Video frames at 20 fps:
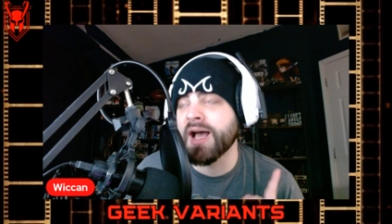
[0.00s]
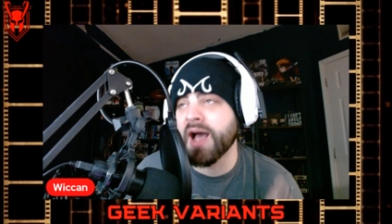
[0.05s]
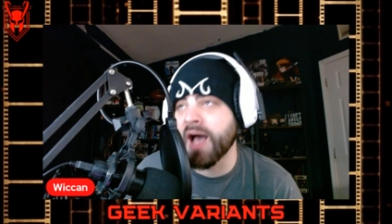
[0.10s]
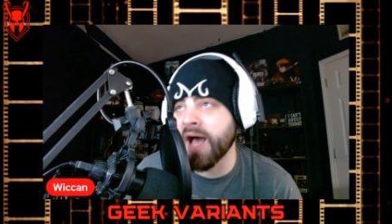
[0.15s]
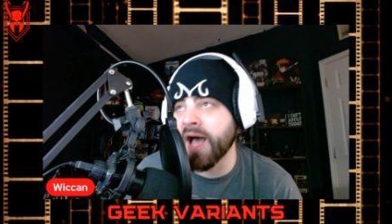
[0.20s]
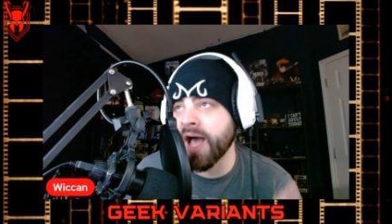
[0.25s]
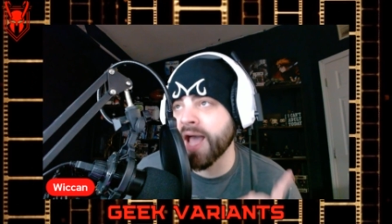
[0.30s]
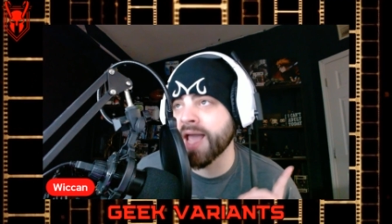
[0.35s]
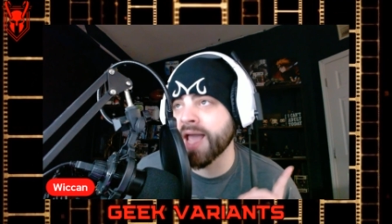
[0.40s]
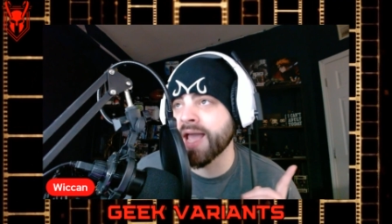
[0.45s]

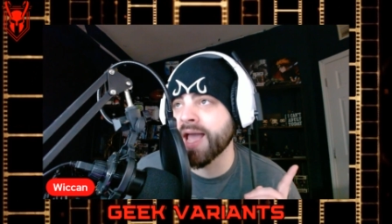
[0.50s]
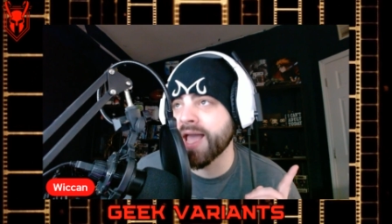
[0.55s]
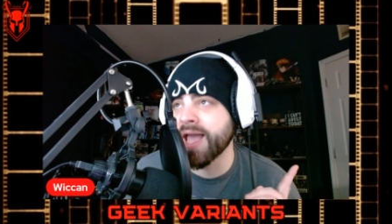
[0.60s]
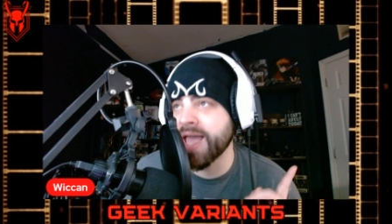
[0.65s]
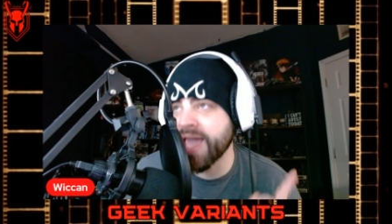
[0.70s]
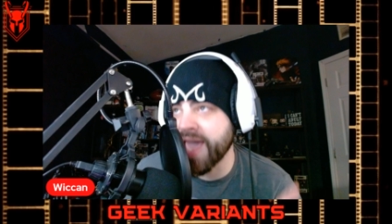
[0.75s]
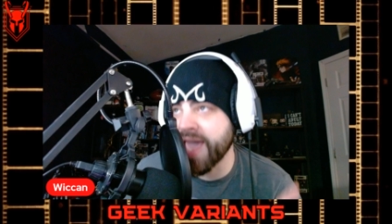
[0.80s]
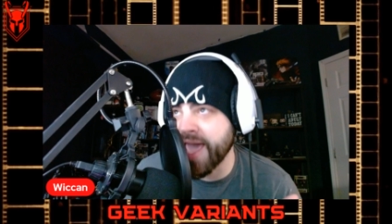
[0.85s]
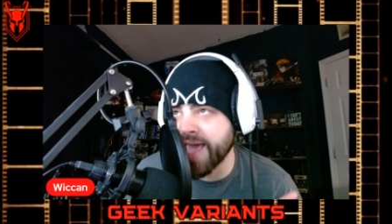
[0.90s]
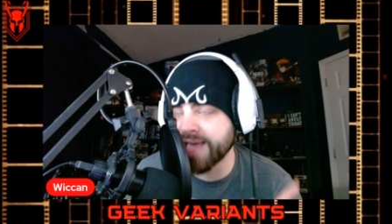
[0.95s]
I
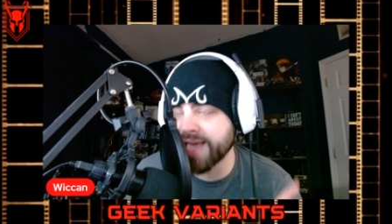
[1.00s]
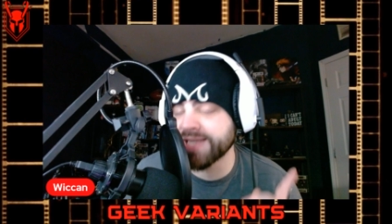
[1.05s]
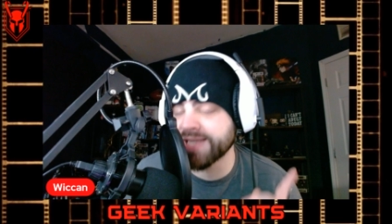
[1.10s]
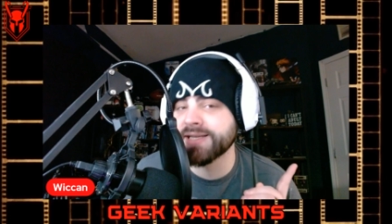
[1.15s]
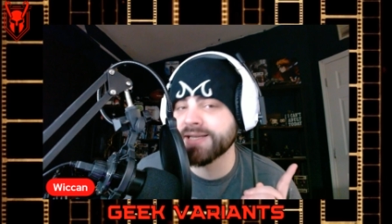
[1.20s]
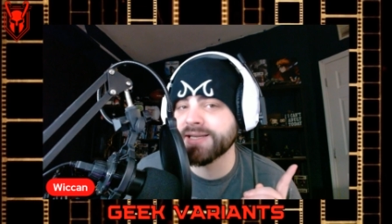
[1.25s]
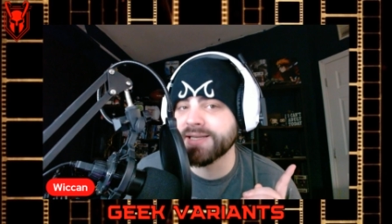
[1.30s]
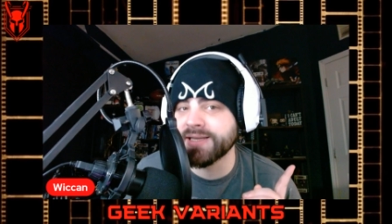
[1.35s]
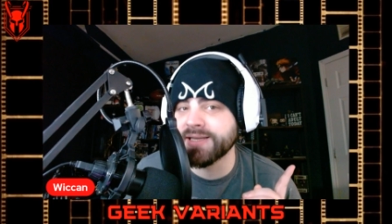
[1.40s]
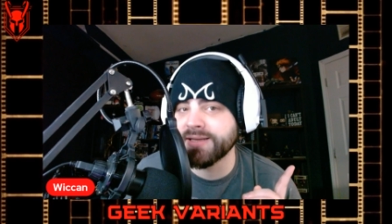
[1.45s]
hate
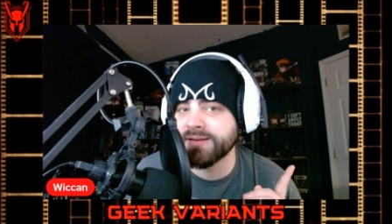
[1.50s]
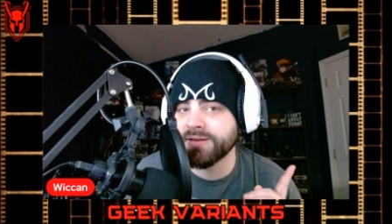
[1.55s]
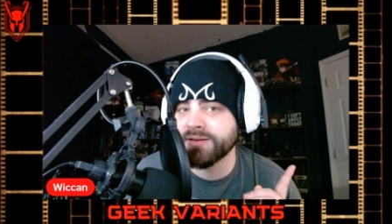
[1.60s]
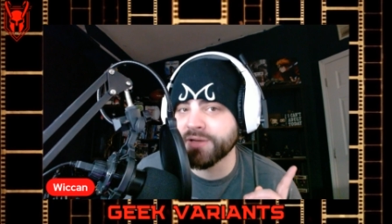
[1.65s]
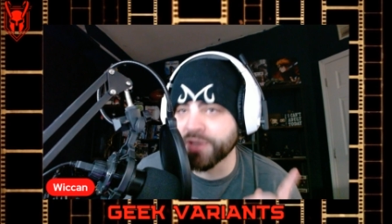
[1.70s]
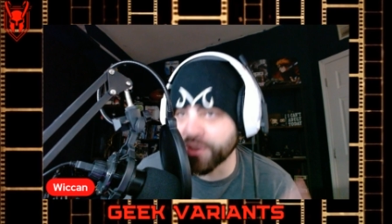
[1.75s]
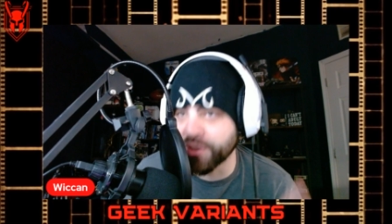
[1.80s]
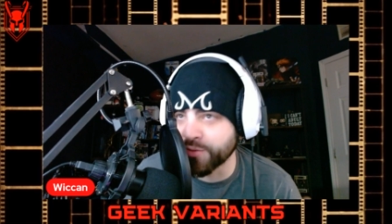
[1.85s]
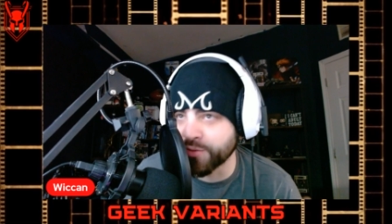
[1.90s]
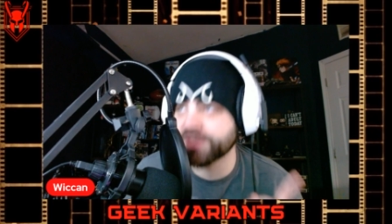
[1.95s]

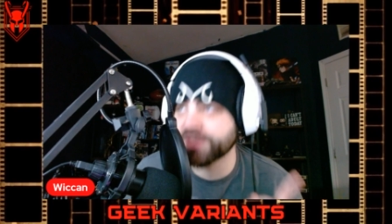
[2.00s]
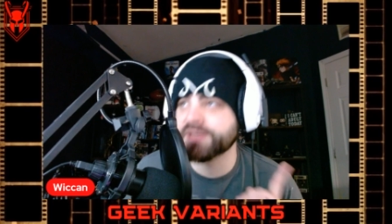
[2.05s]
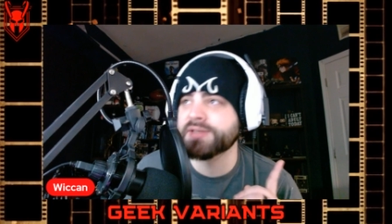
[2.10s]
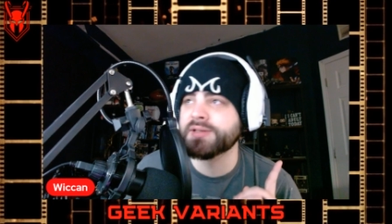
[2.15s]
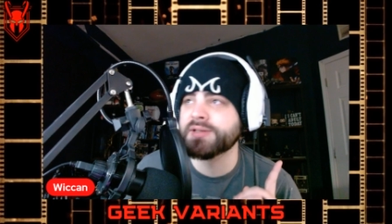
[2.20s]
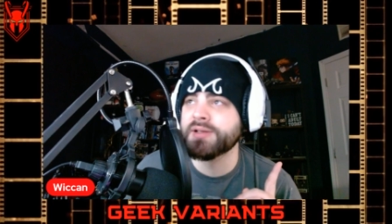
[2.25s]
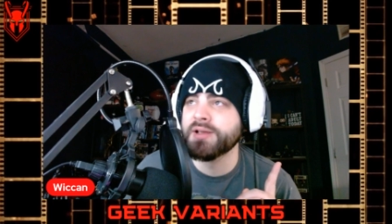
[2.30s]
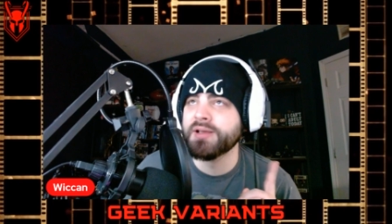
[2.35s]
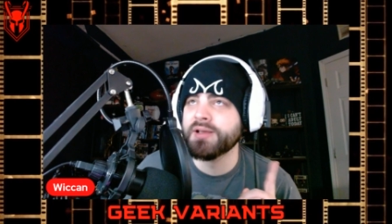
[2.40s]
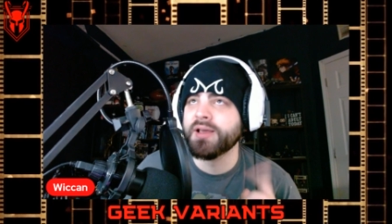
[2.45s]
ghosts.